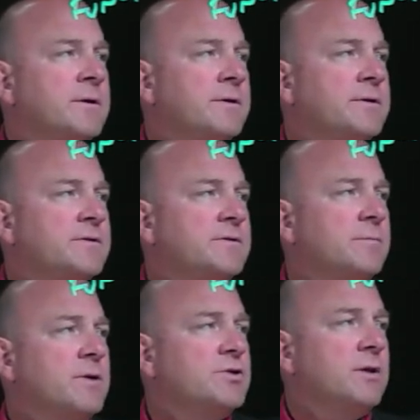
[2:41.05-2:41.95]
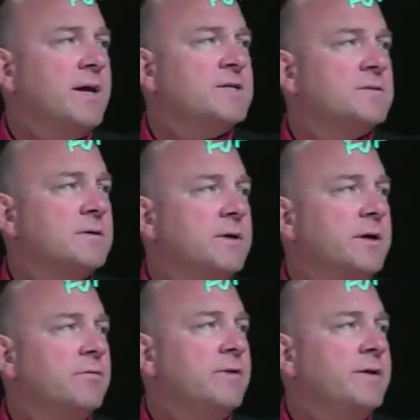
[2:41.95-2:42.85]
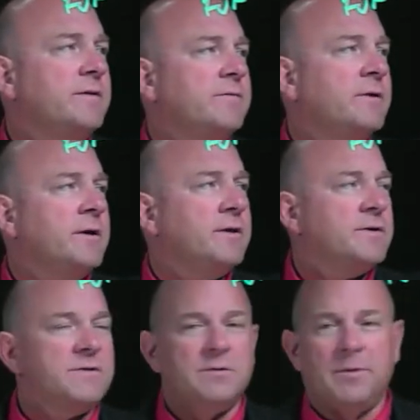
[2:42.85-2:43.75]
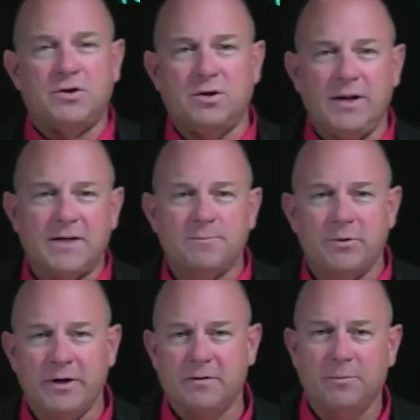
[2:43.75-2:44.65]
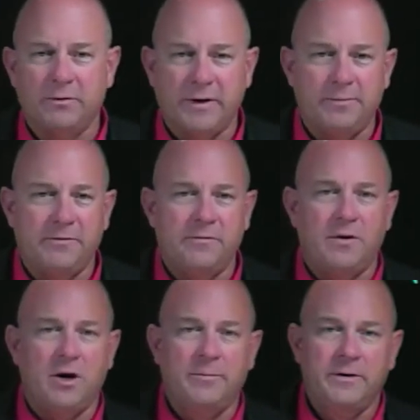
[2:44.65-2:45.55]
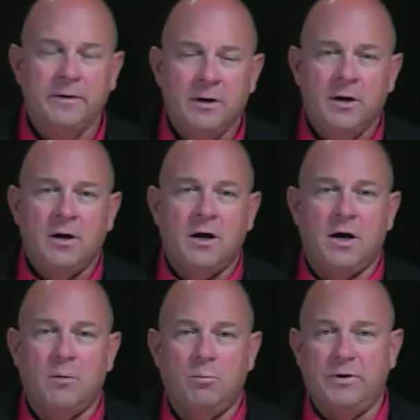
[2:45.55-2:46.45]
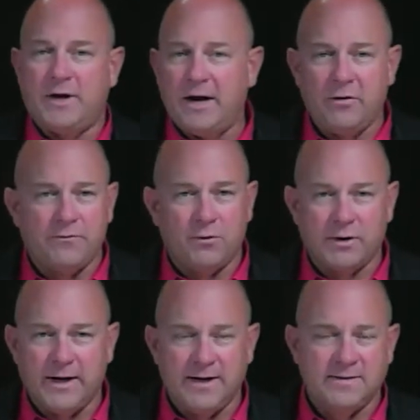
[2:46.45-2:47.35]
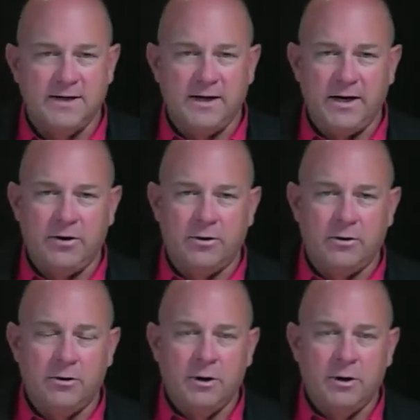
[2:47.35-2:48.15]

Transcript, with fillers: This is a much less innovative. This is a much less predictable type of environment um, with higher forecasting error,